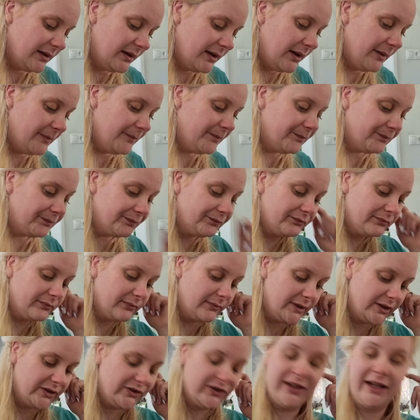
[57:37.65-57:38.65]

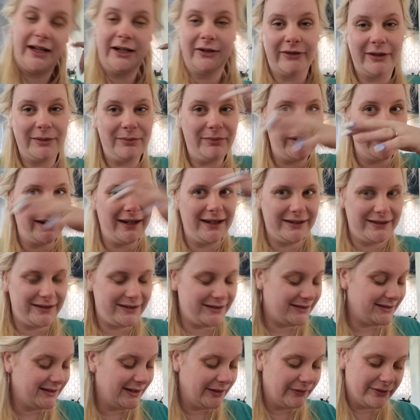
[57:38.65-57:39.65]
The celery
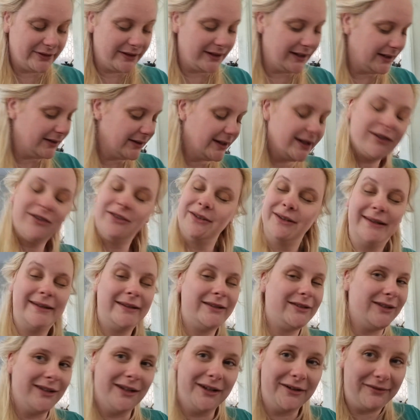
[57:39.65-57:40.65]
balance, everything.
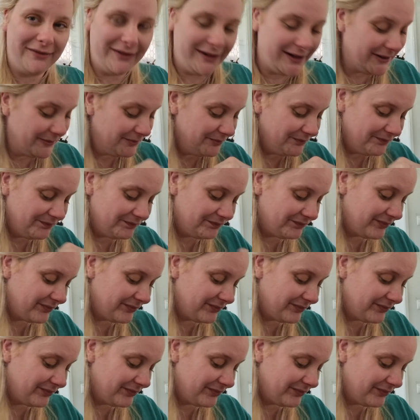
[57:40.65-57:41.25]
It's lovely.